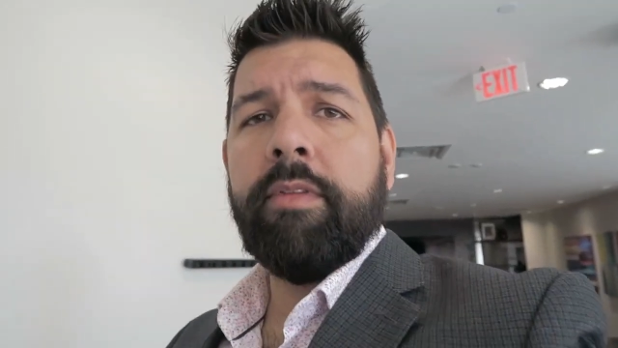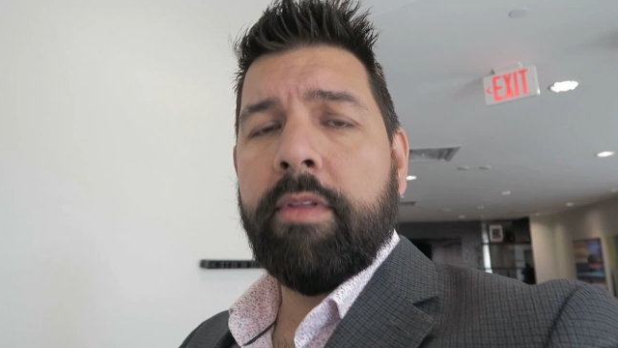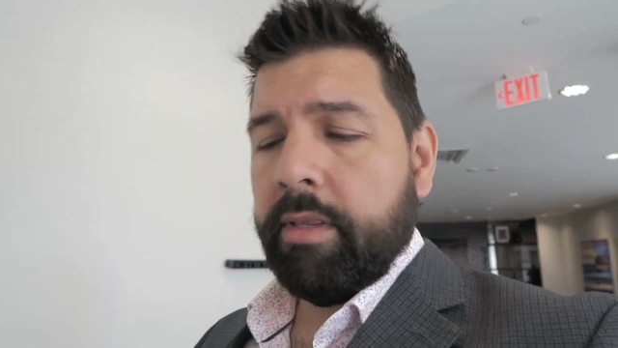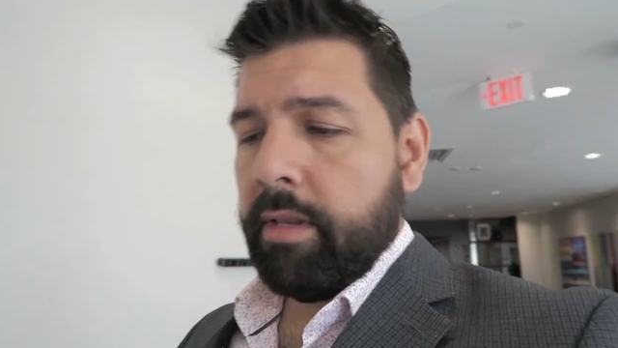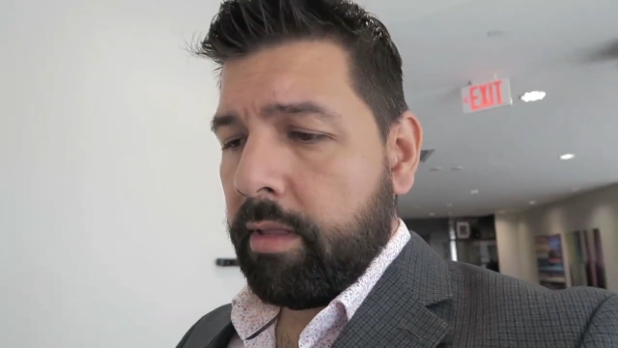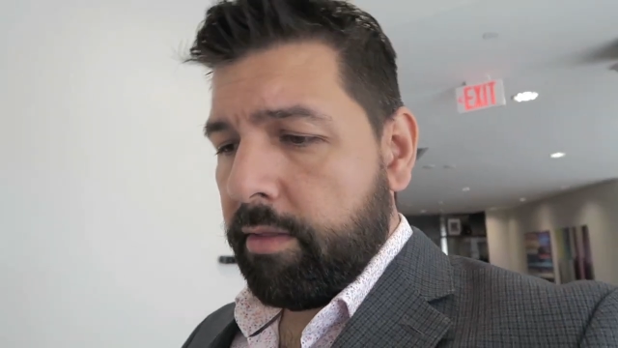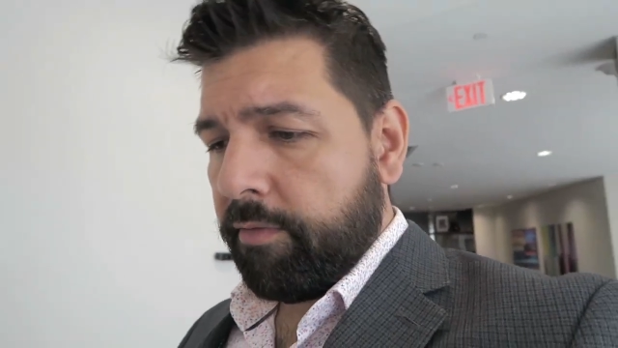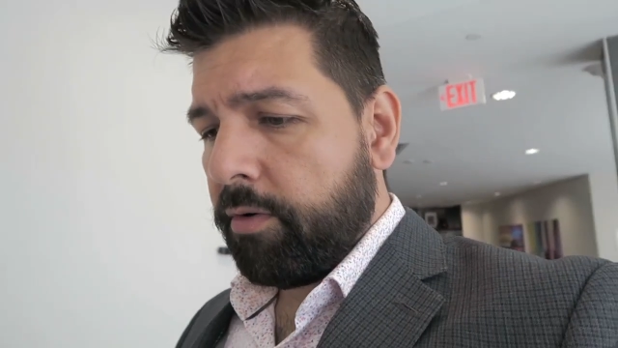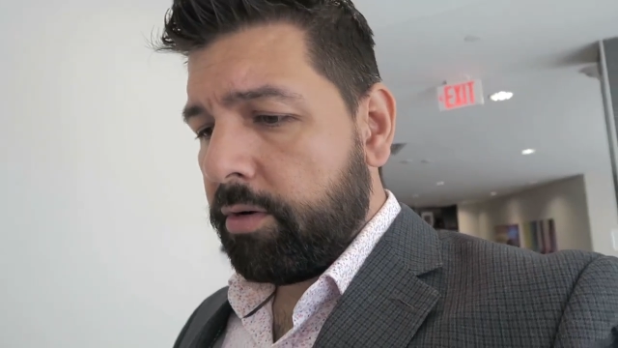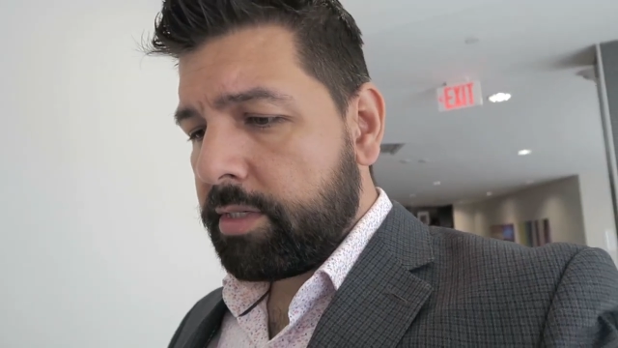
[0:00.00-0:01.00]
within
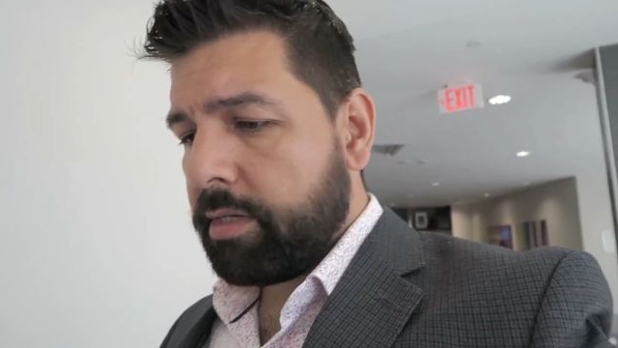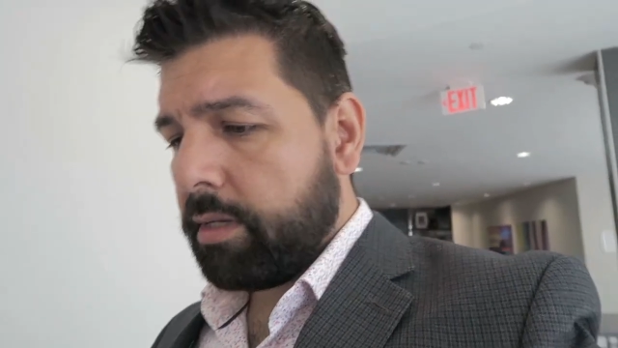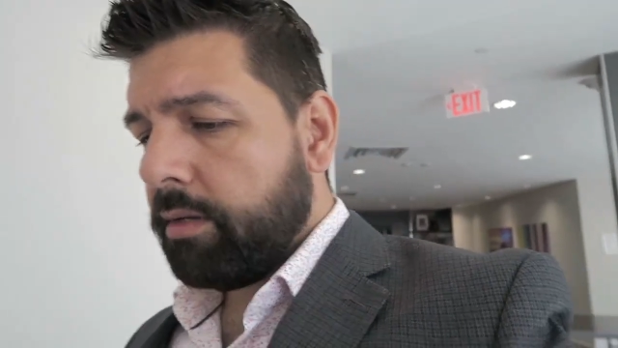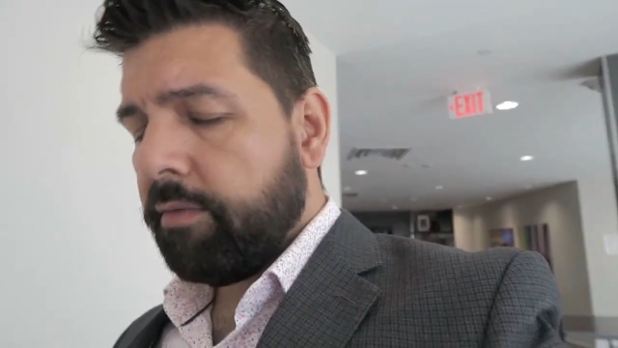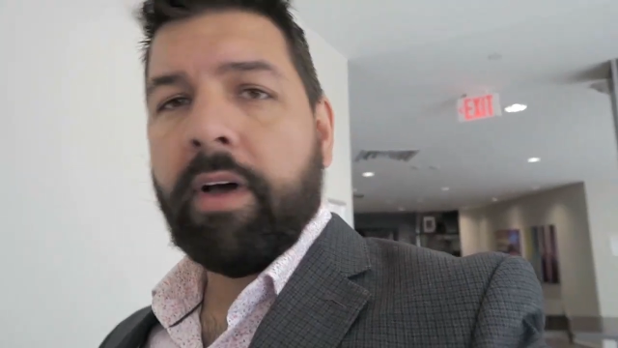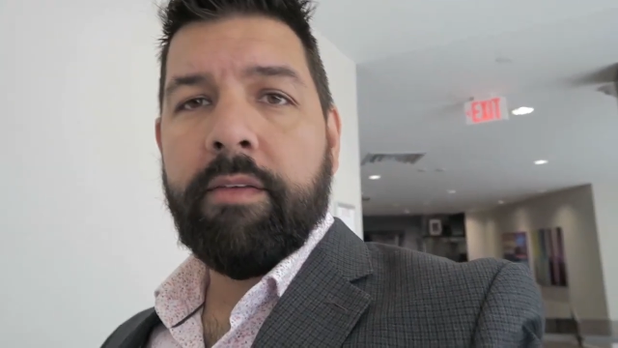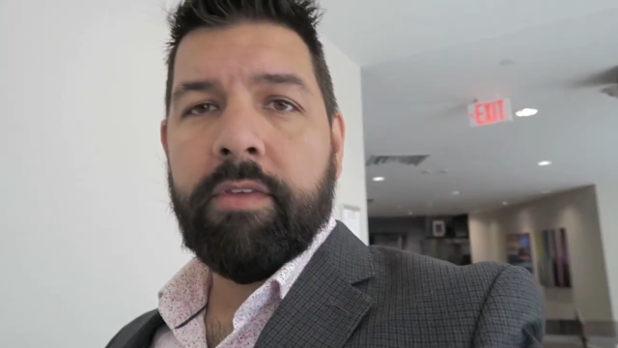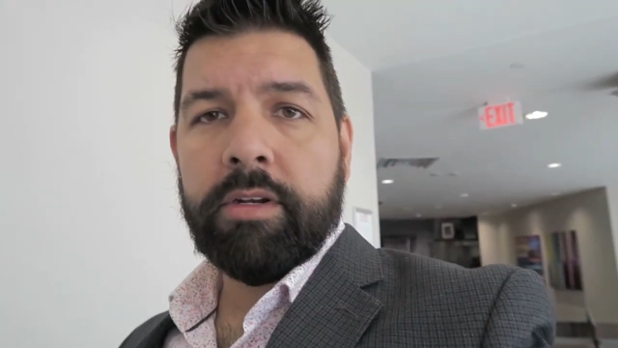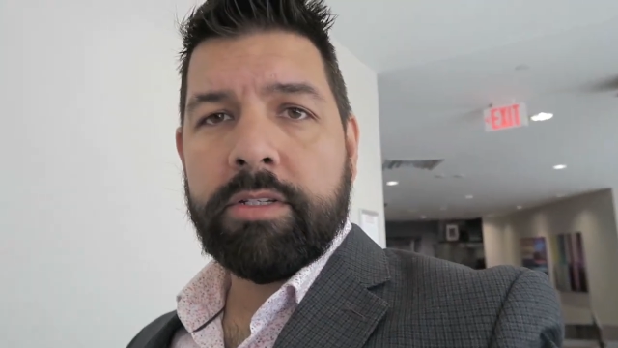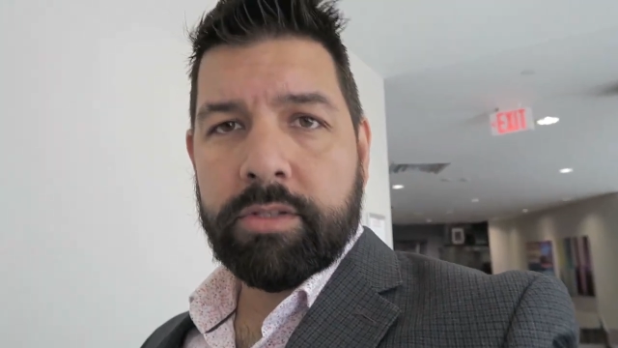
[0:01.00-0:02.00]
the first
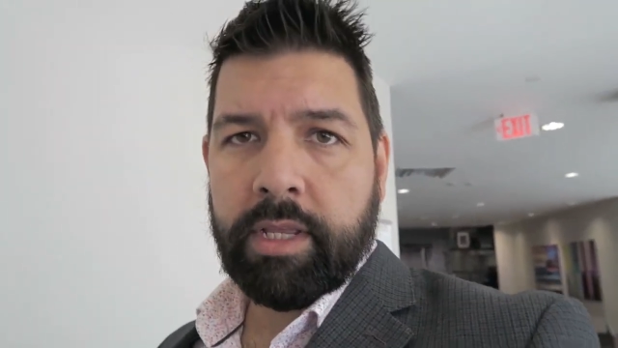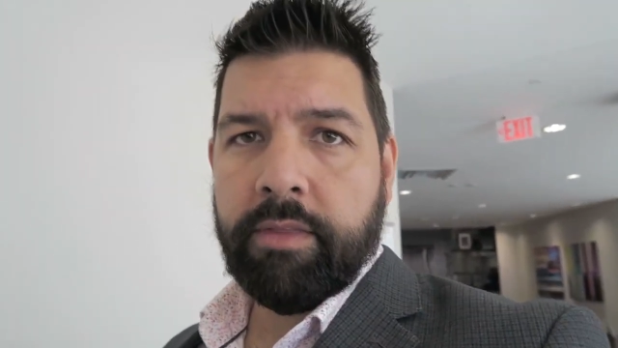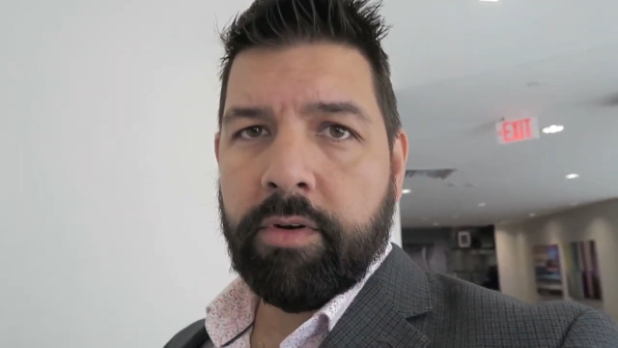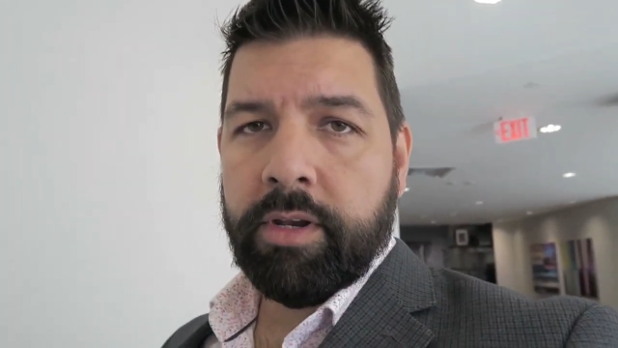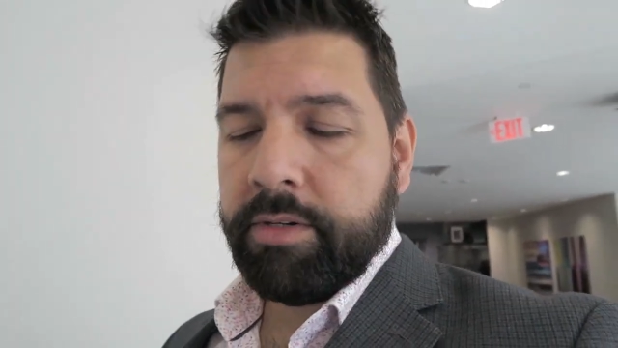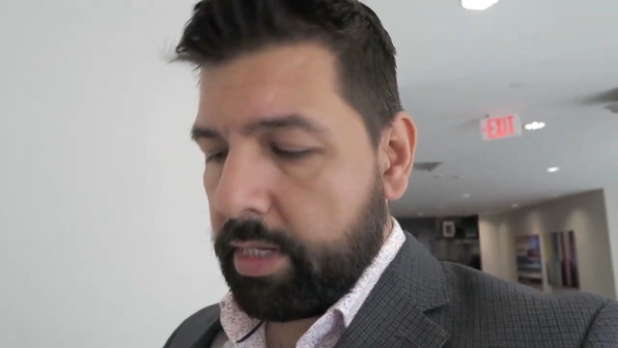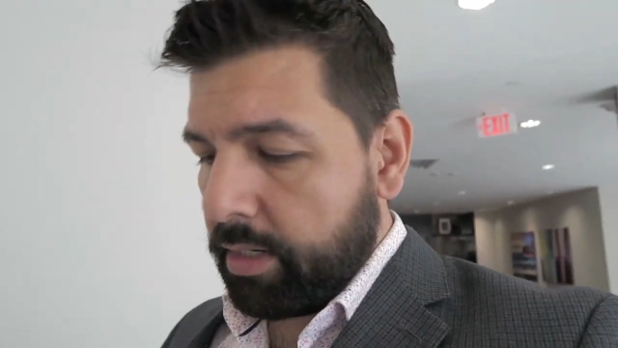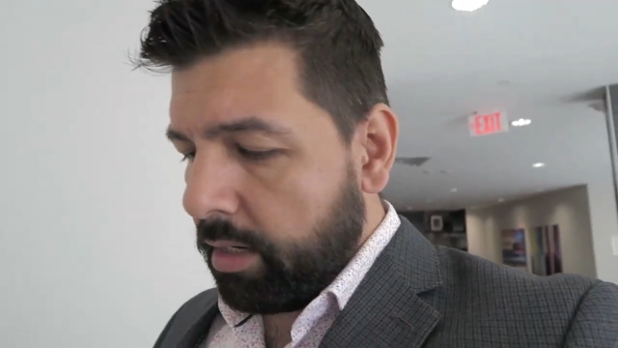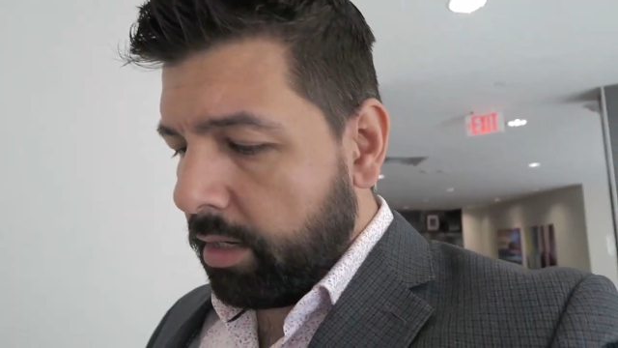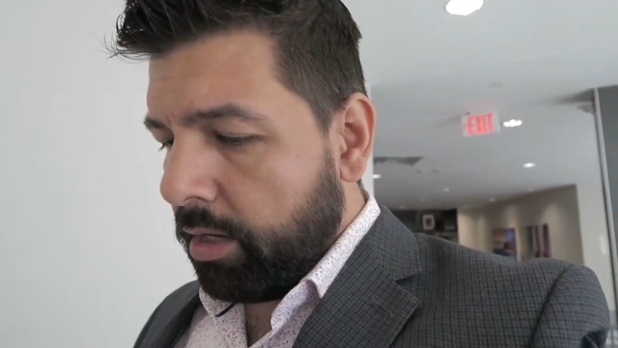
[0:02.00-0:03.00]
five years, so say three years
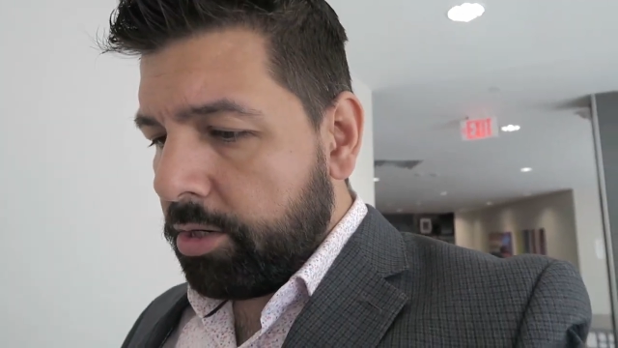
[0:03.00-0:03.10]
in,